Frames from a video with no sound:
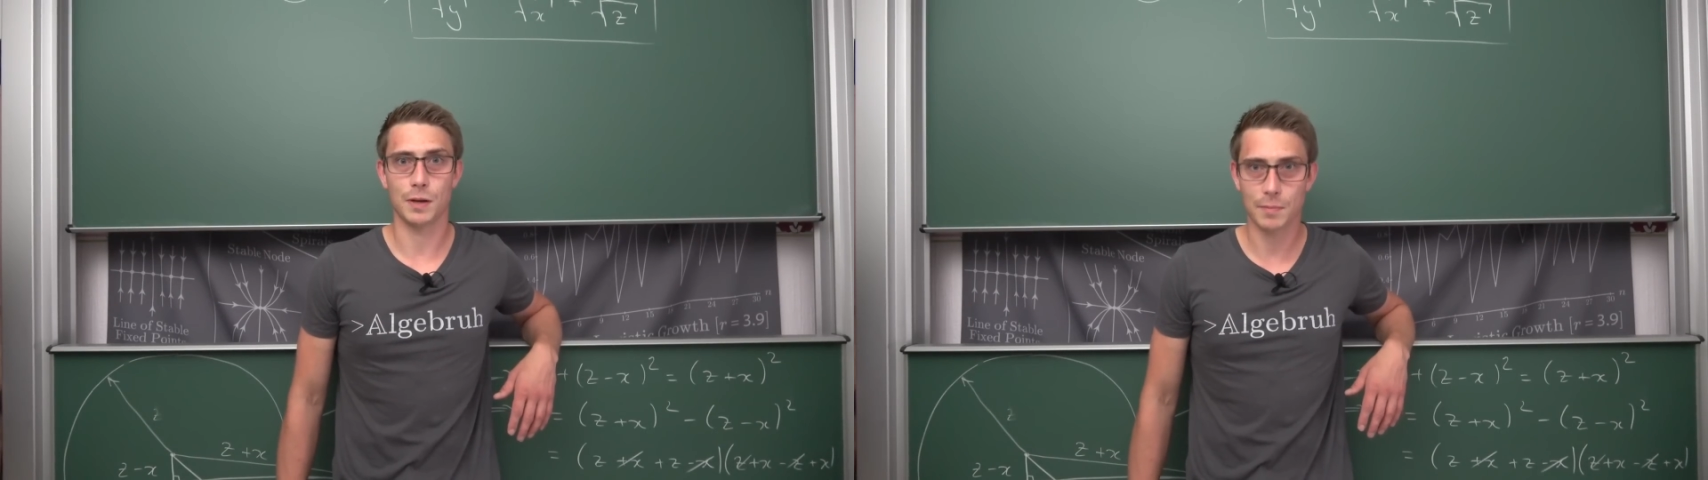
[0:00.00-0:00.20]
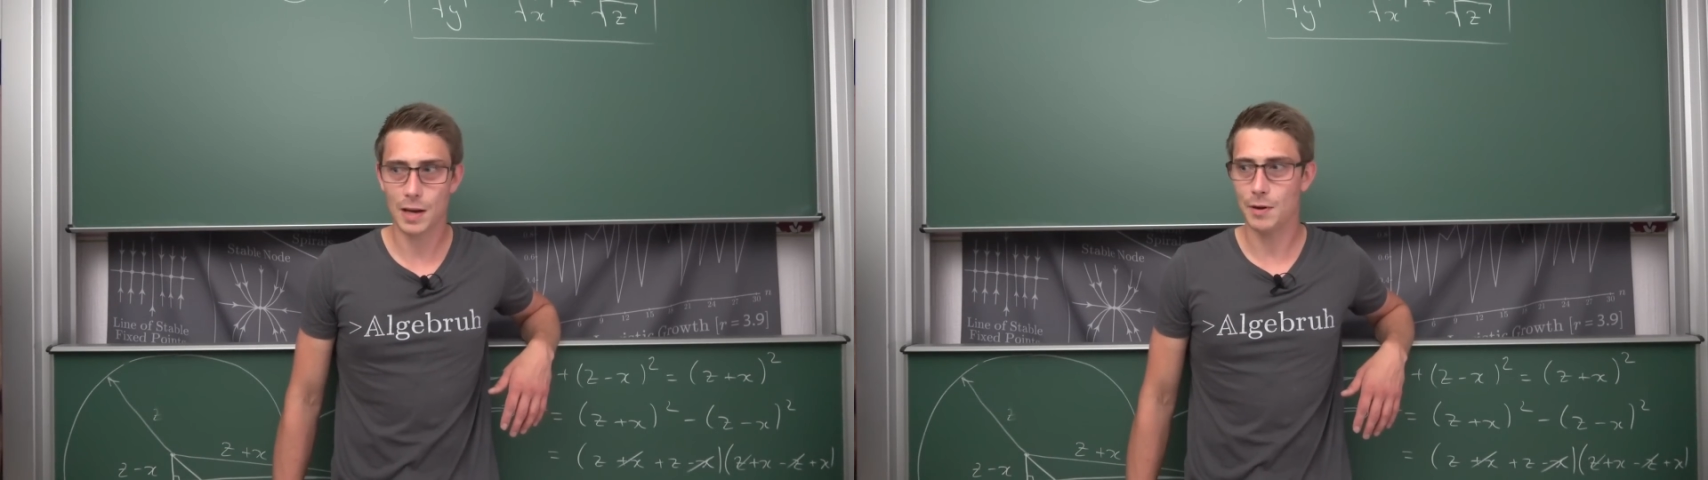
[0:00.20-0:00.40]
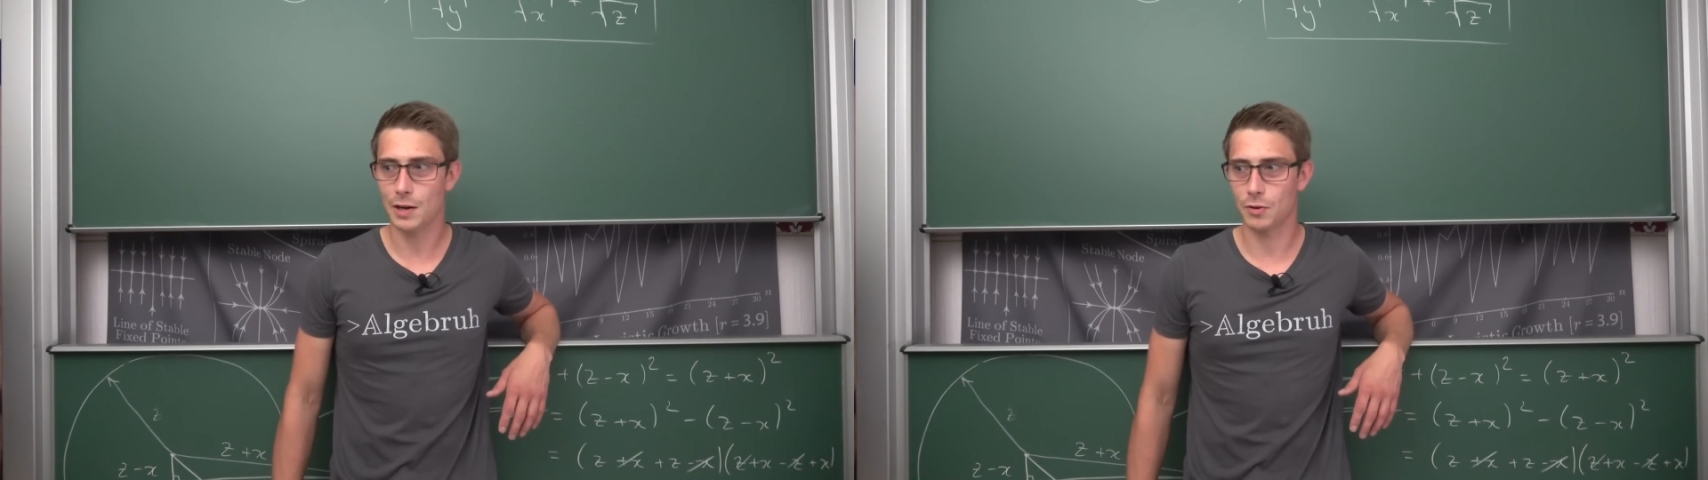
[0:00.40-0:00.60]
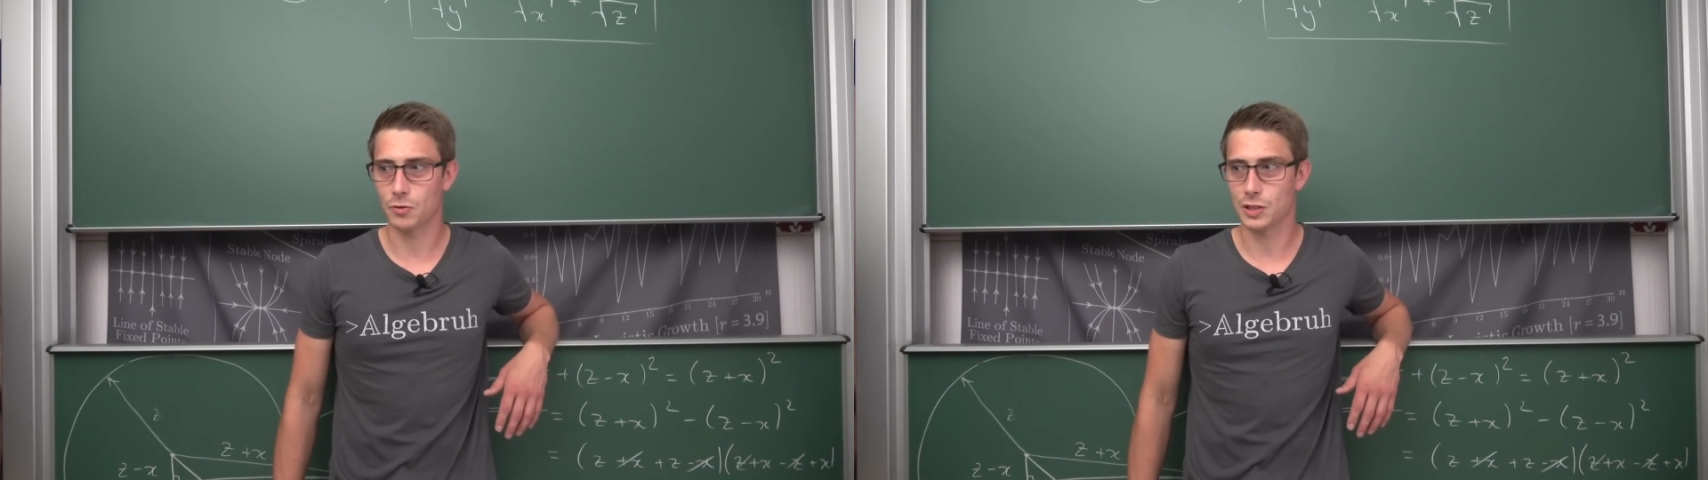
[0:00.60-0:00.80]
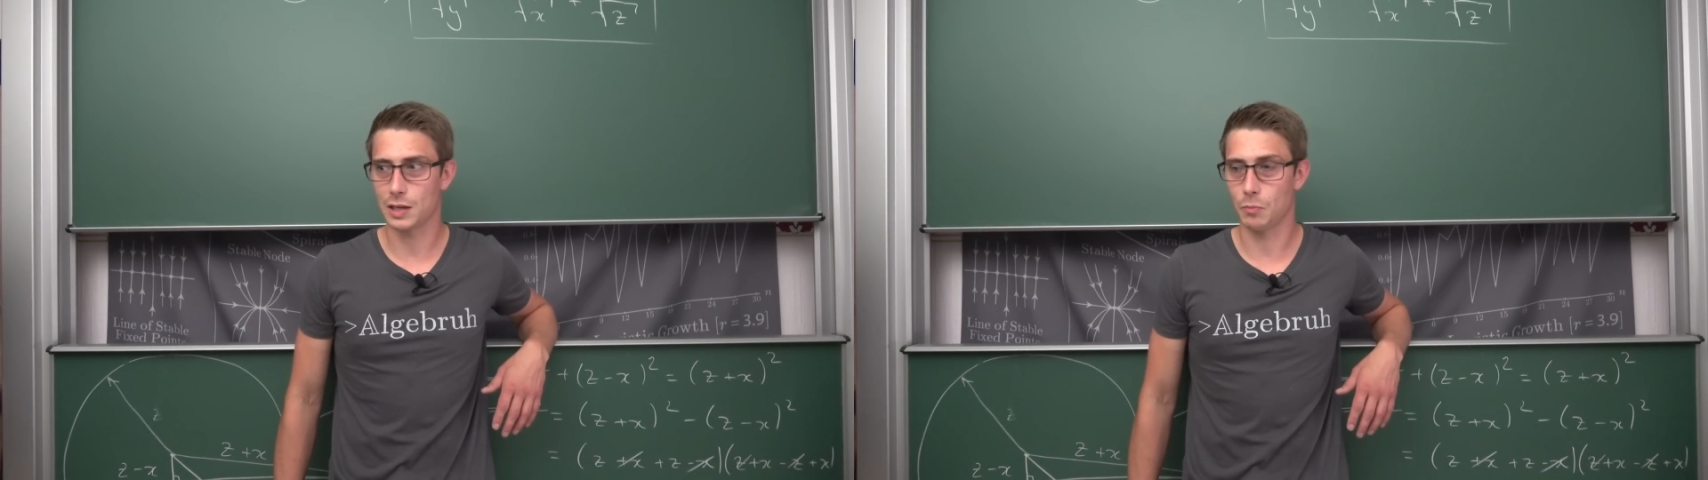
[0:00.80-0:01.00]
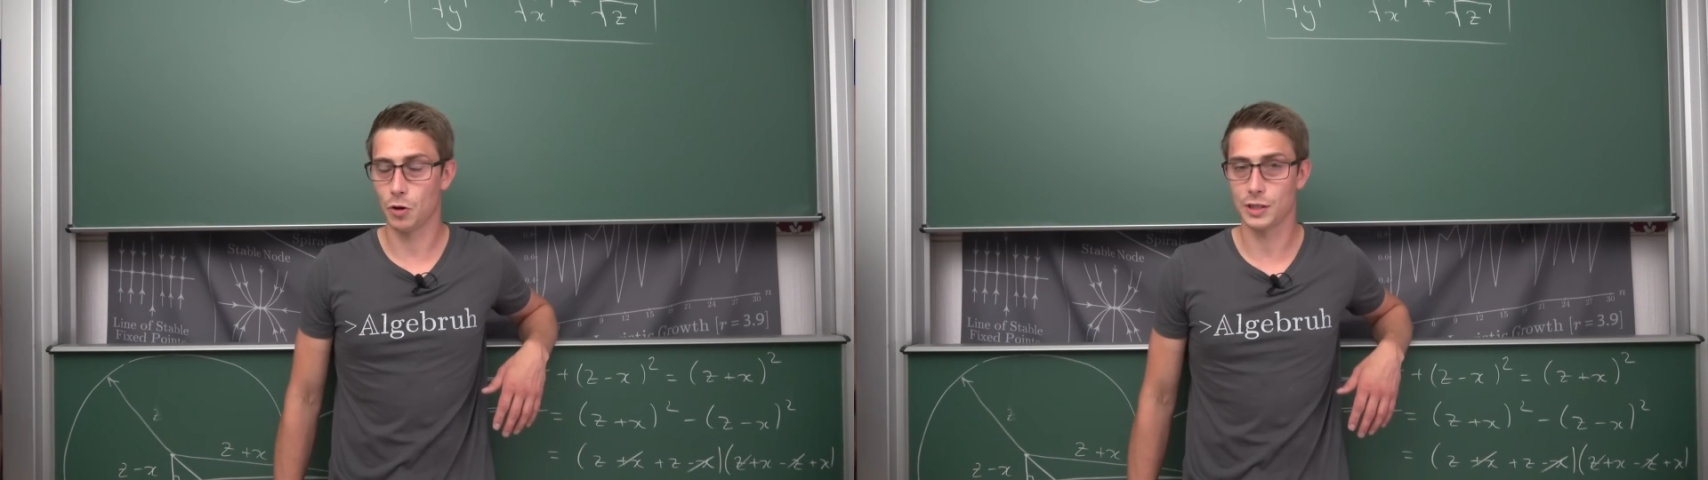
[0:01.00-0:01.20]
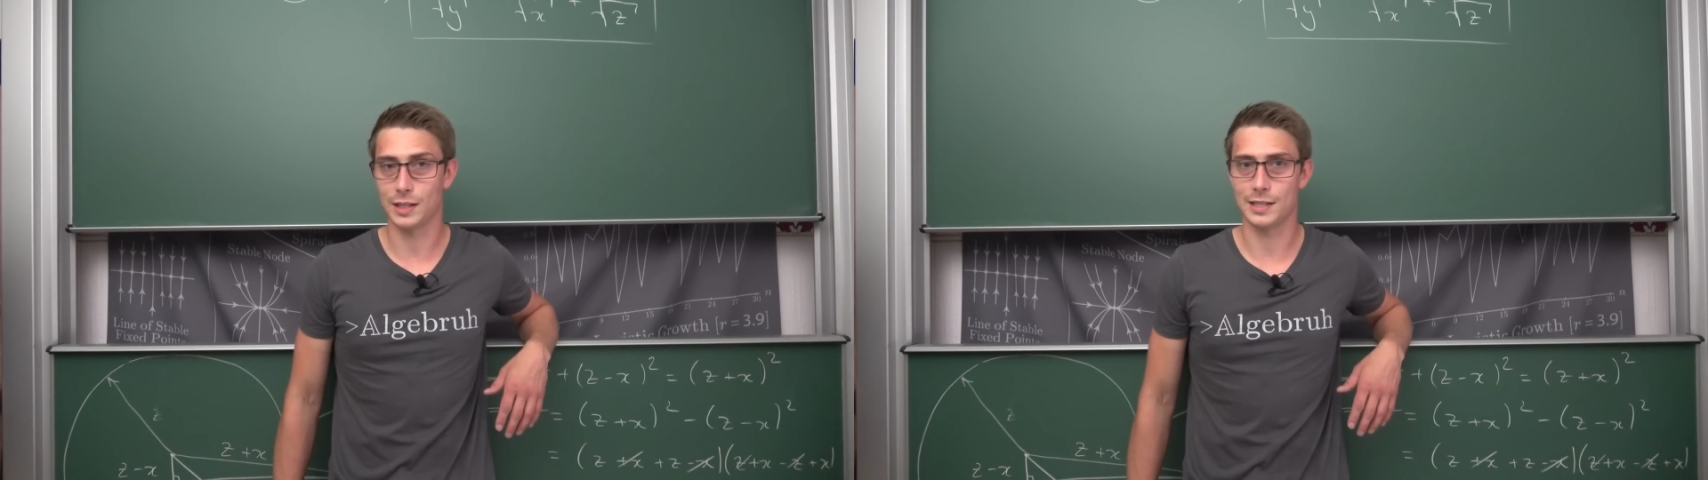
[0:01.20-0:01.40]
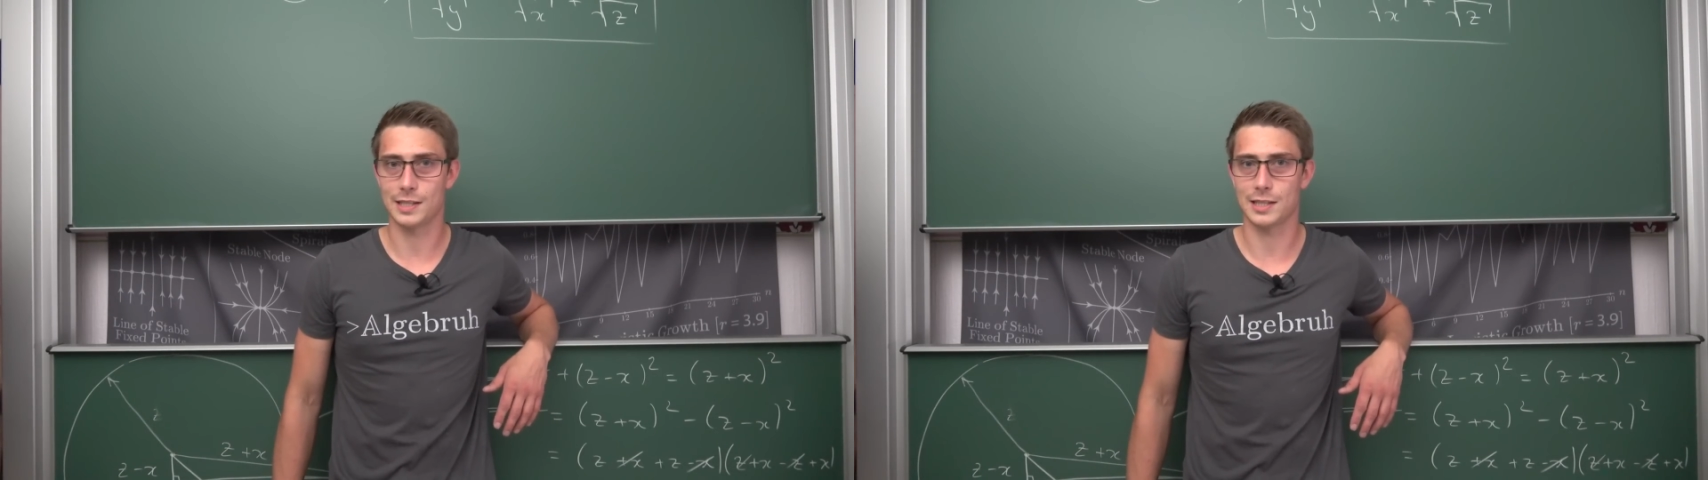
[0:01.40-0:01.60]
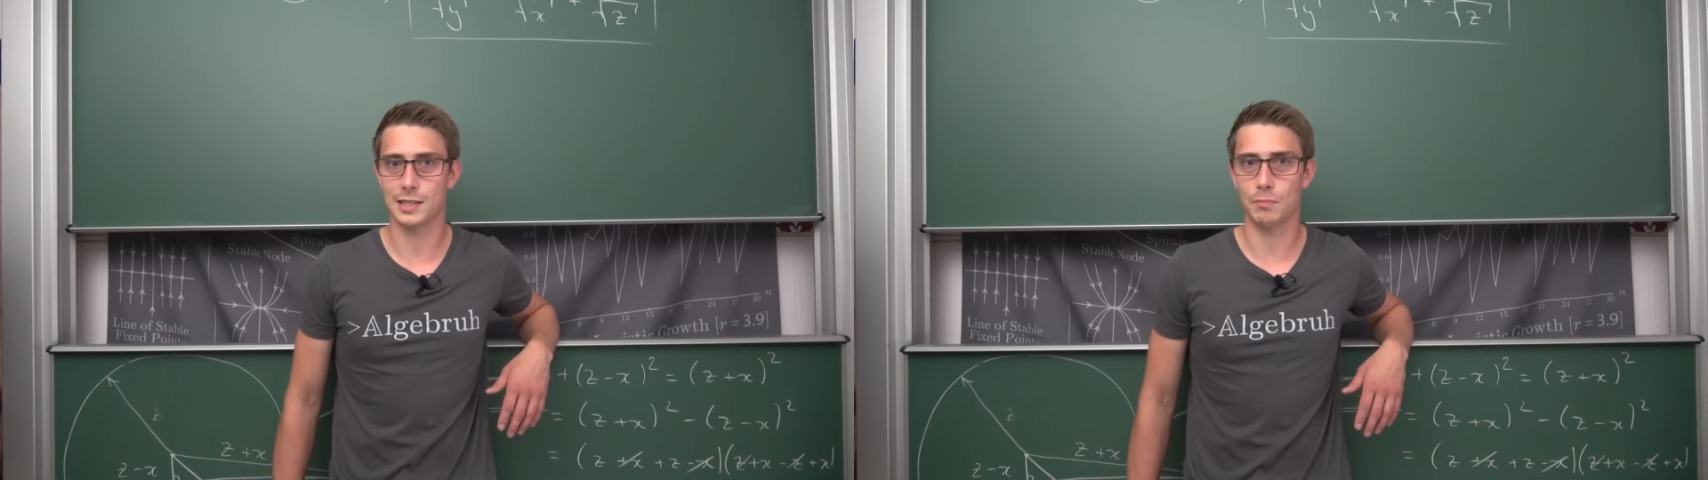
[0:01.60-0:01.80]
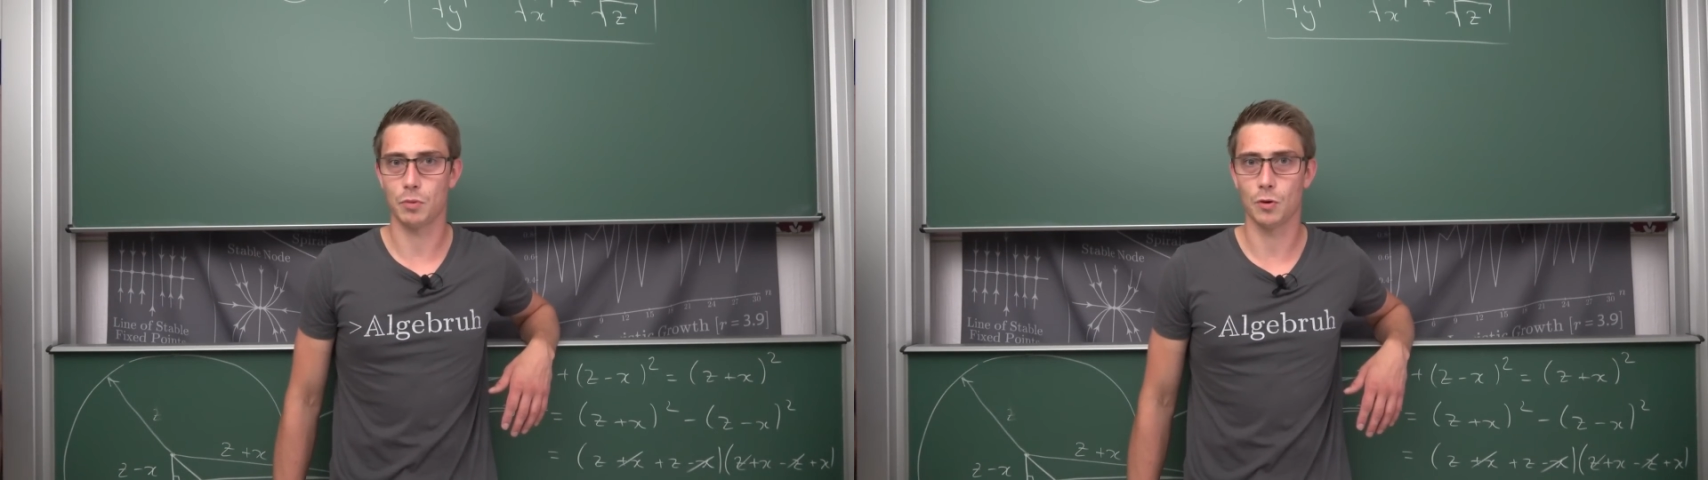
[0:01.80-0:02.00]
But maybe I'm going to get monetized at
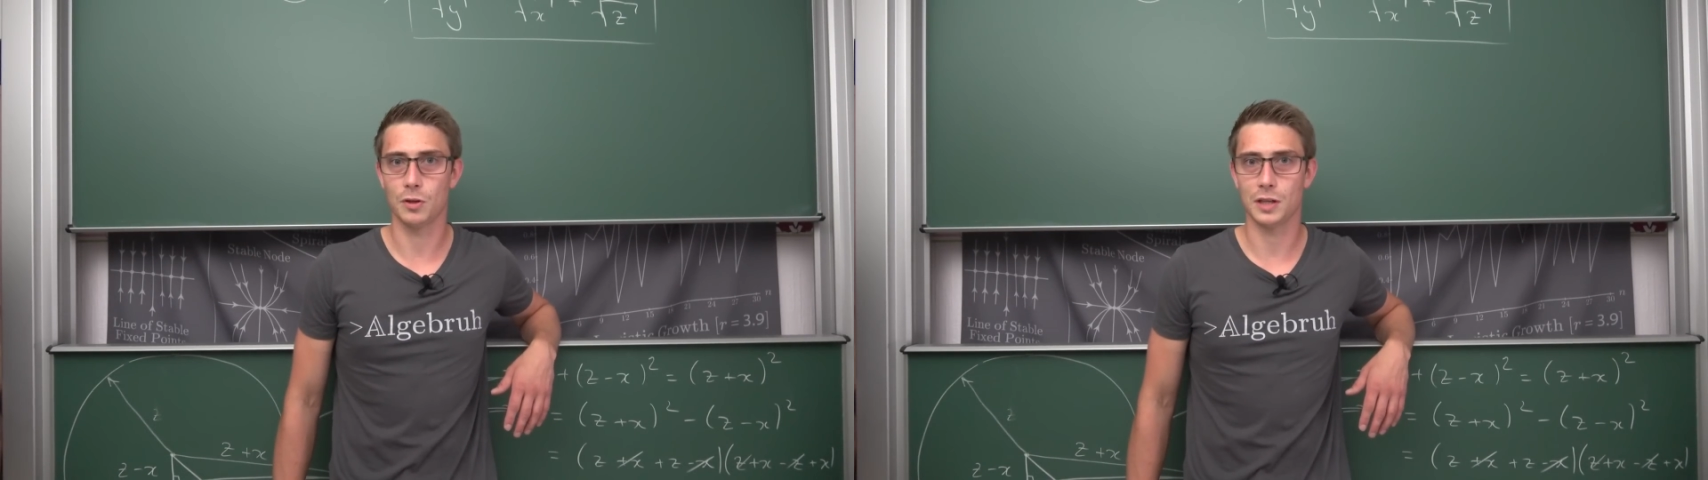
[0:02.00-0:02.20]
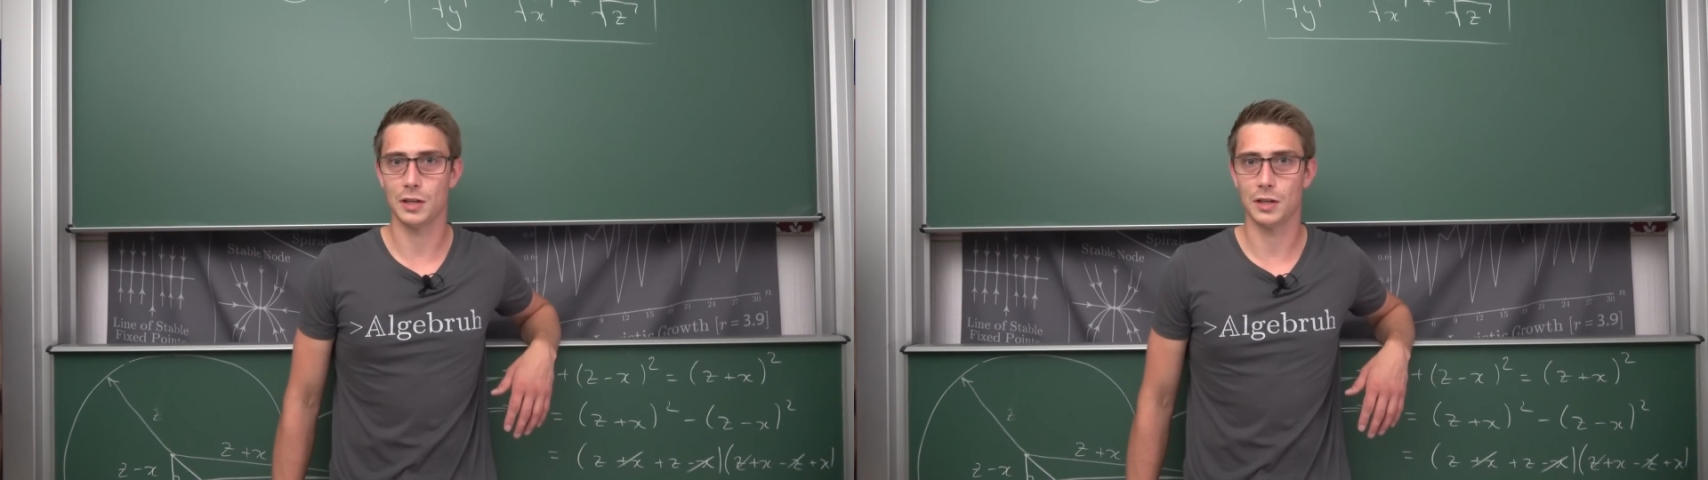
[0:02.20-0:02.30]
some point,